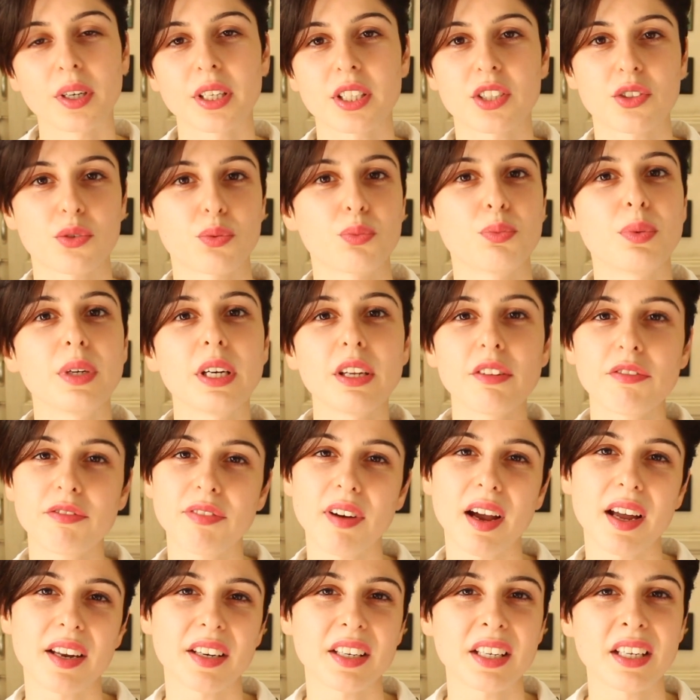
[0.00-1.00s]
It's really
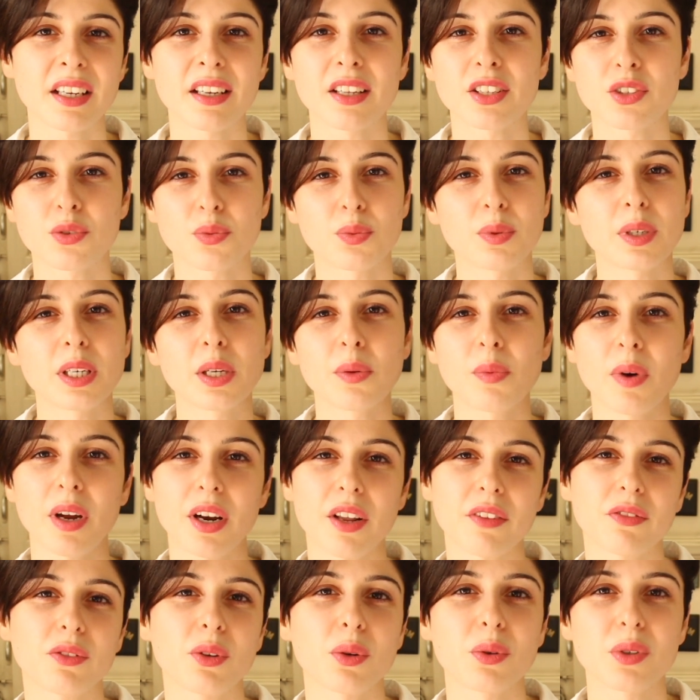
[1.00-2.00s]
funny. It's really one
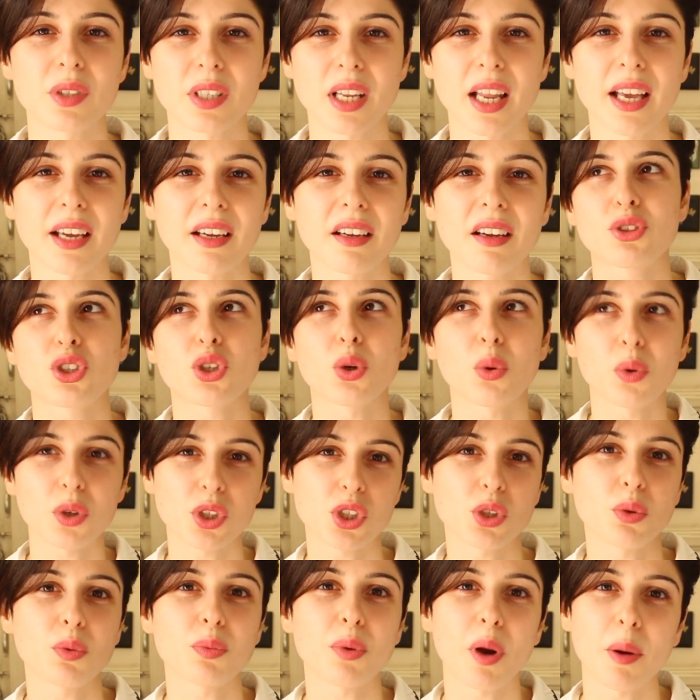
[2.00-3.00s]
of those like
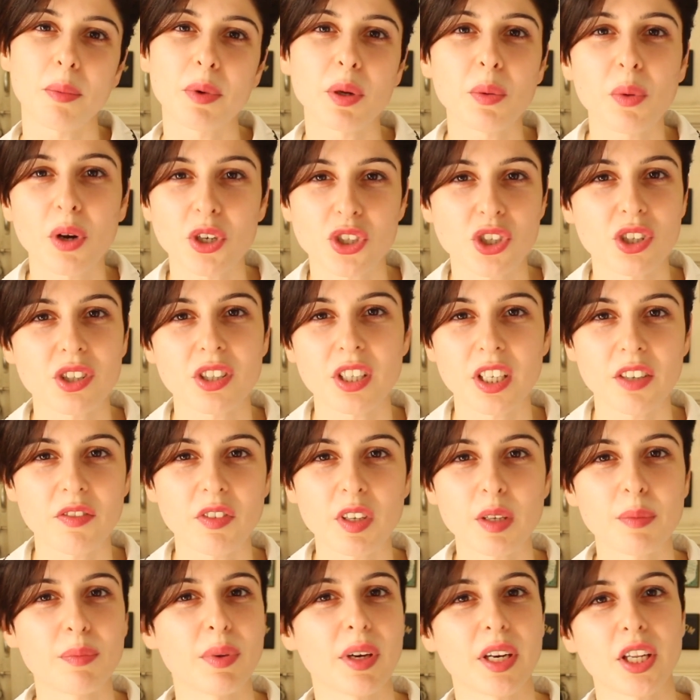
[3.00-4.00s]
shows you would probably watch on
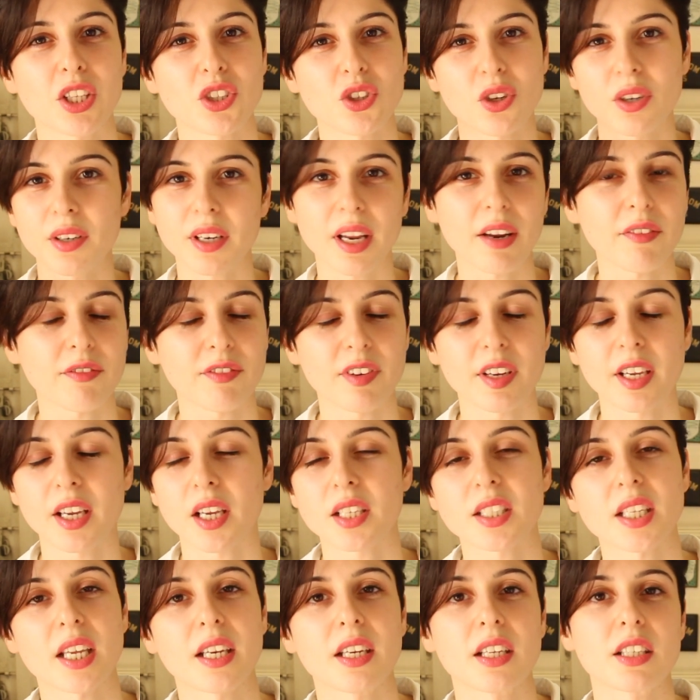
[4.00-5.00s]
TV, but it's on
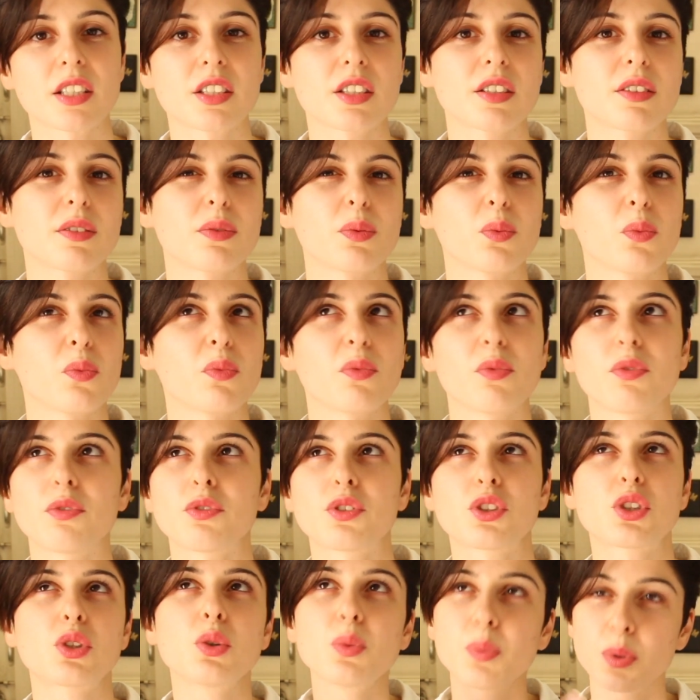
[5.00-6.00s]
Netflix and it's
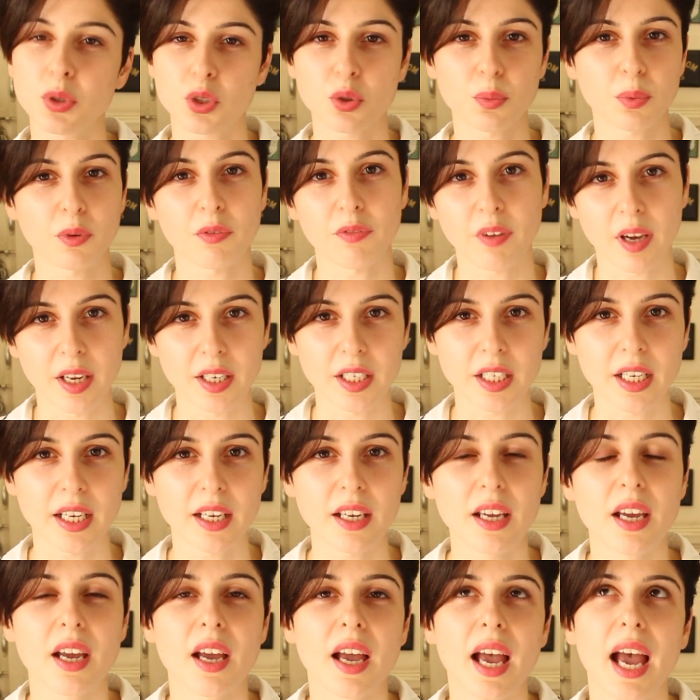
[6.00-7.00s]
super super
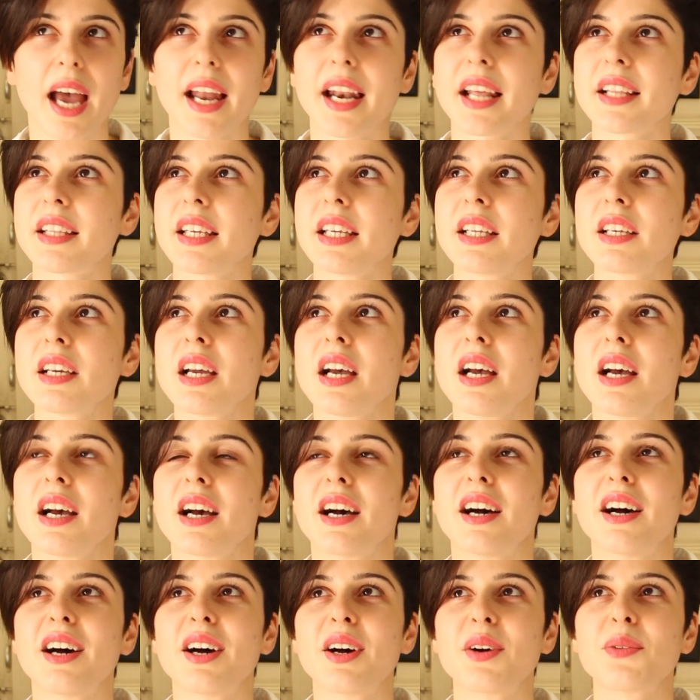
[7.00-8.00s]
funny and i think
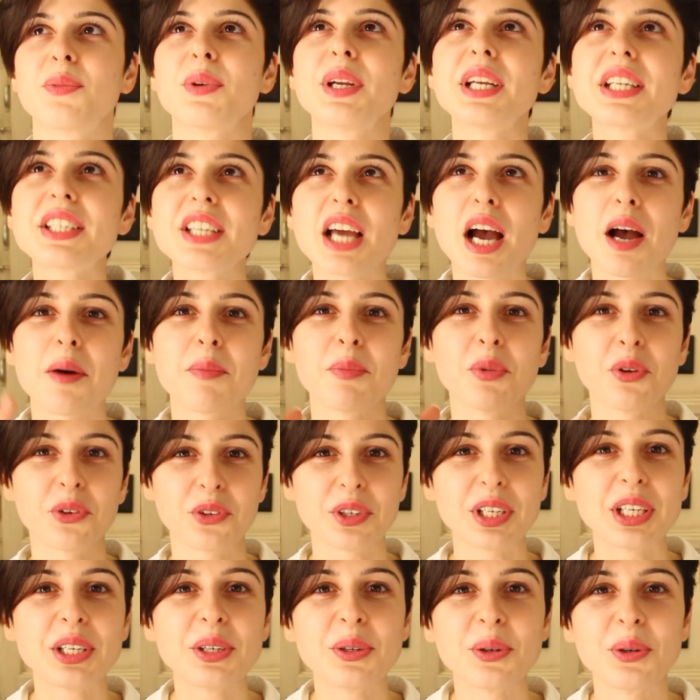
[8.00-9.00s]
uh, rita
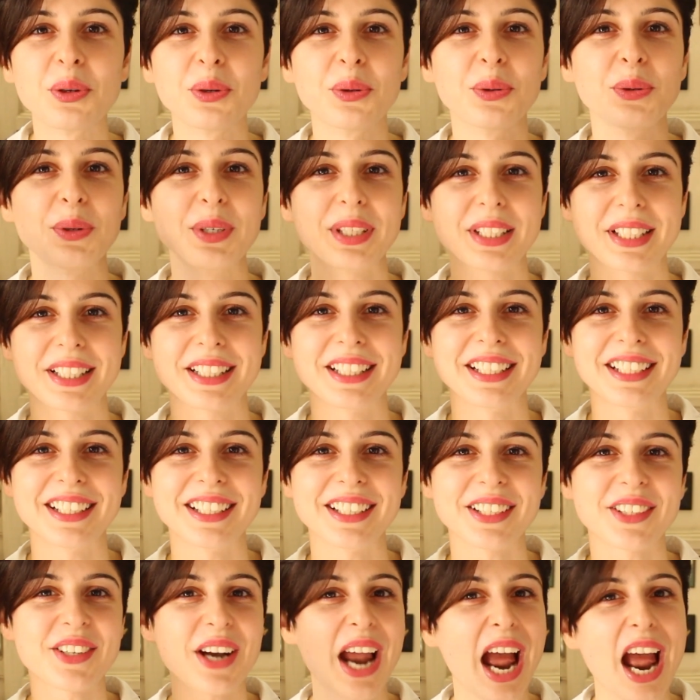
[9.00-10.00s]
moreno who is
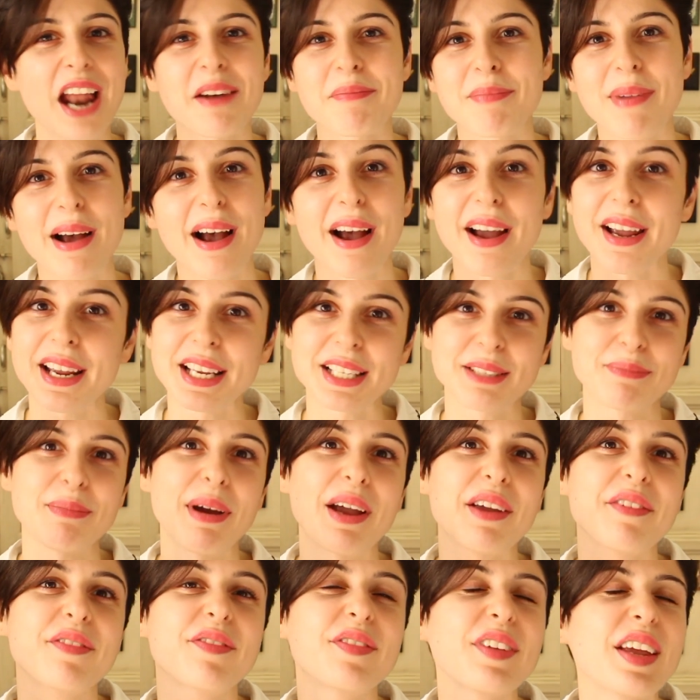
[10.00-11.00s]
the grandma is
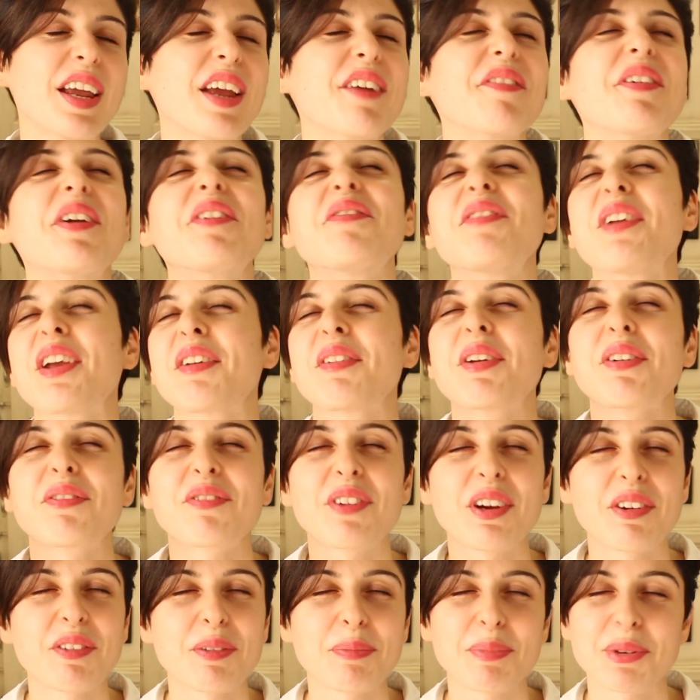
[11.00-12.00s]
my favorite favorite
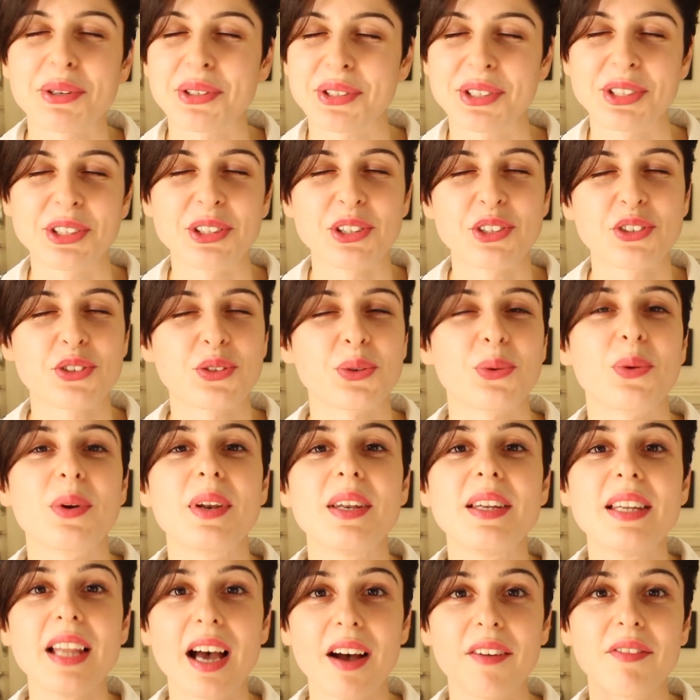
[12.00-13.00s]
favorite person in the show
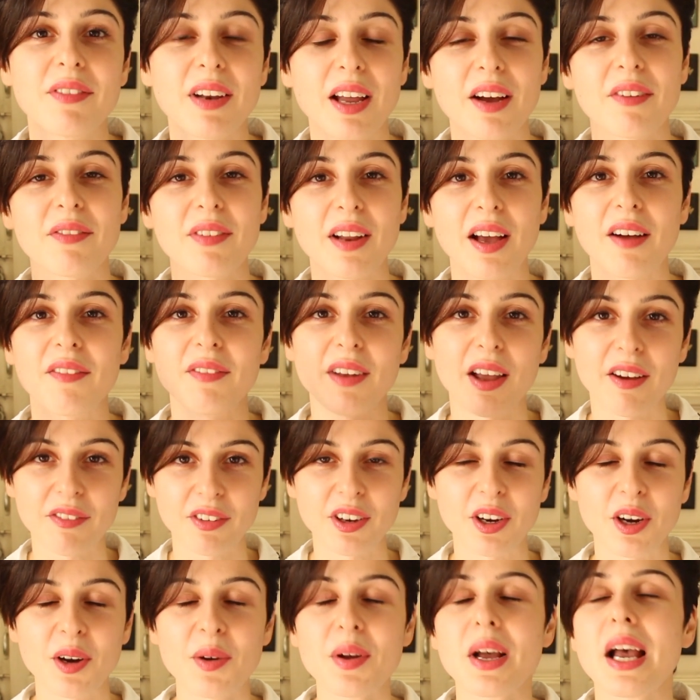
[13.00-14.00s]
love love love love
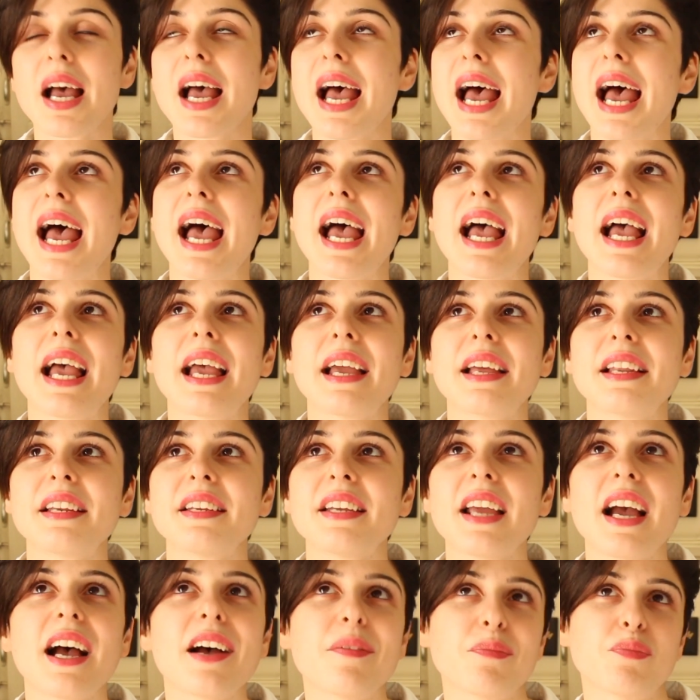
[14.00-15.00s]
her and
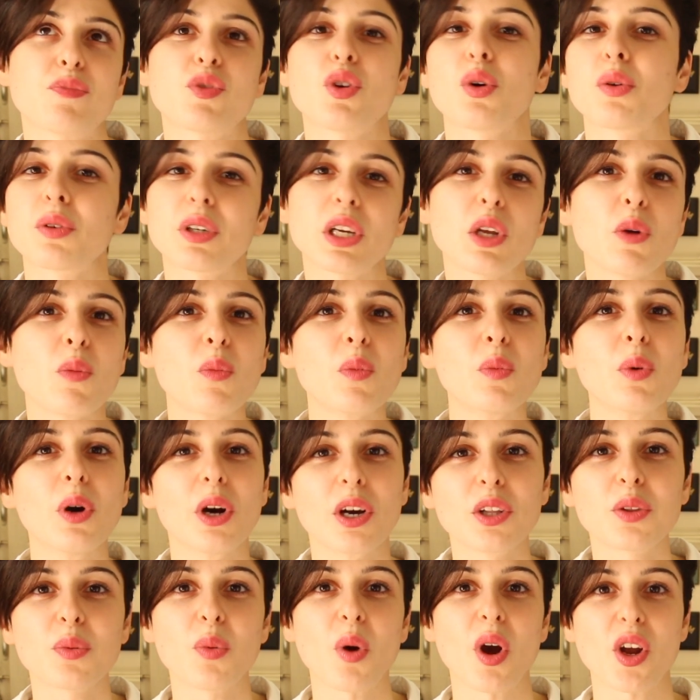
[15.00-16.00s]
yeah totally
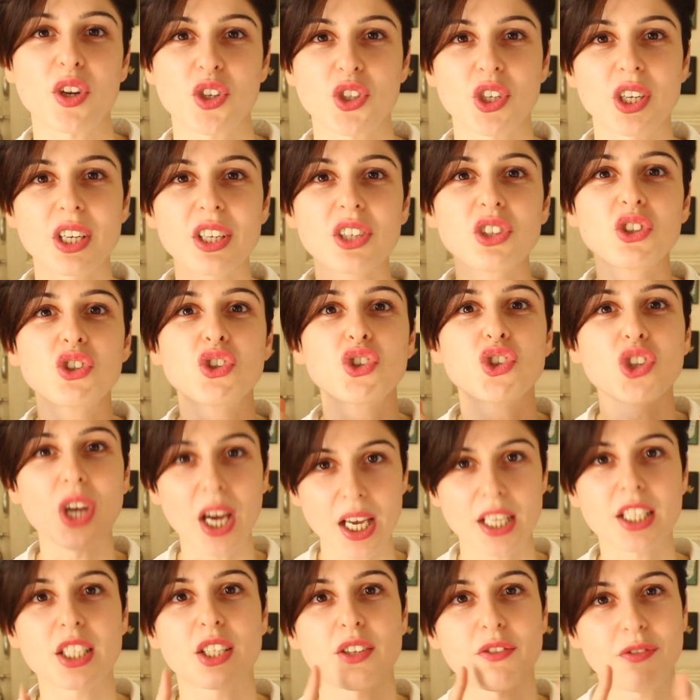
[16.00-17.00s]
worth watching
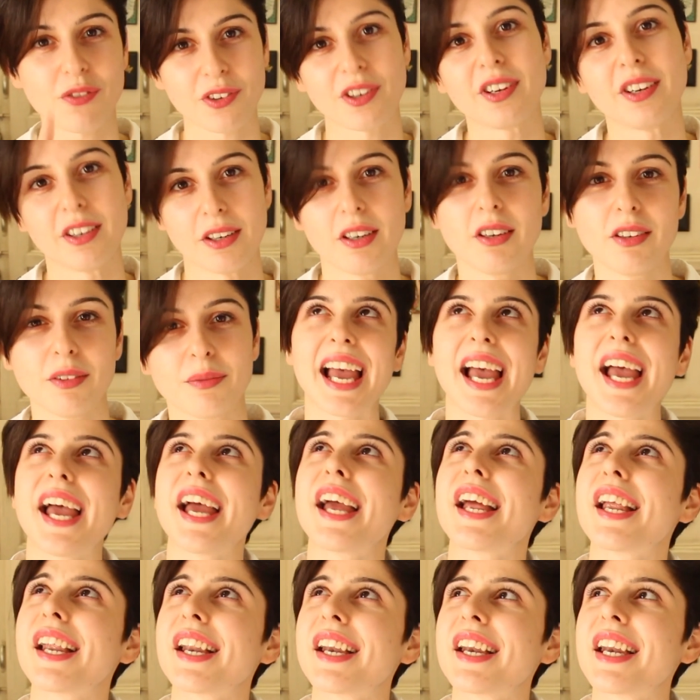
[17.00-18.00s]
just for her
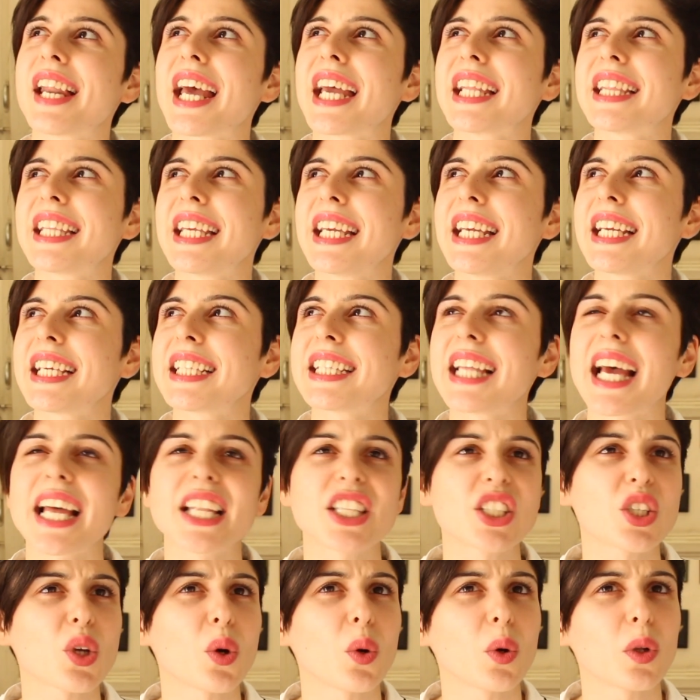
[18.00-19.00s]
and i think
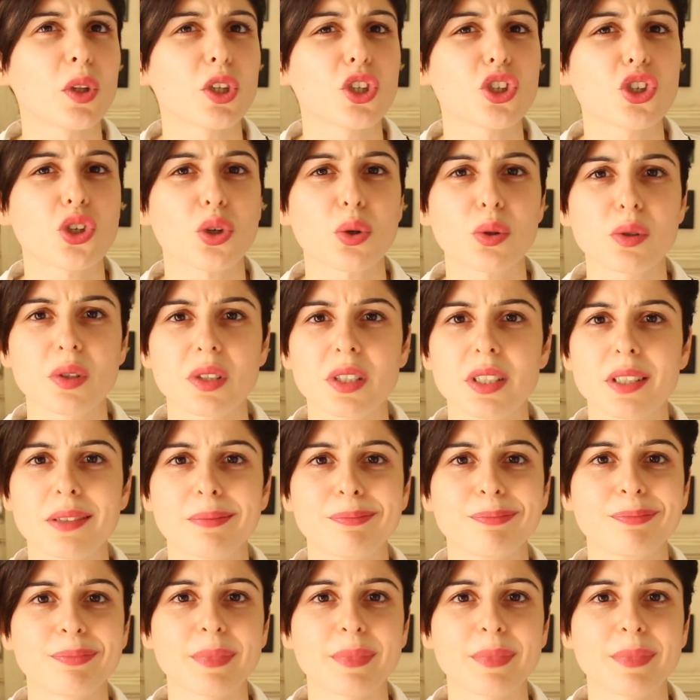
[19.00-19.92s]
that's all the shows